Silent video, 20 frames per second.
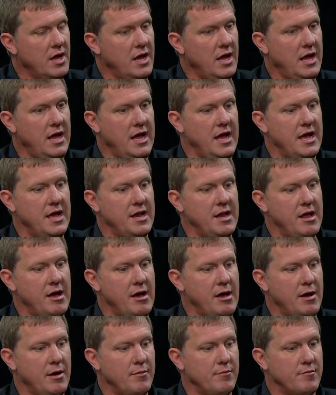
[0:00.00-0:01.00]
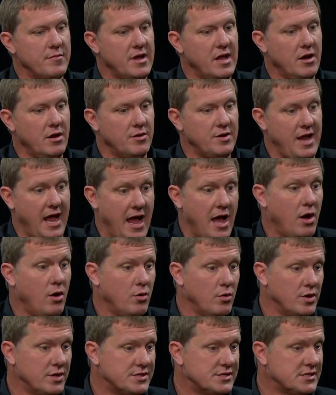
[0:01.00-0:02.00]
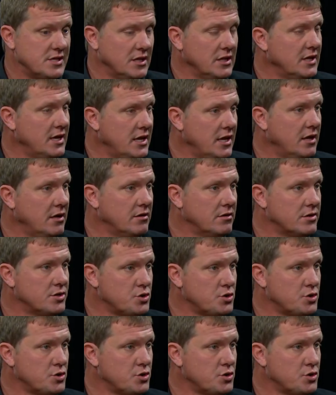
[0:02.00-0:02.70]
and um, you know now it's the leading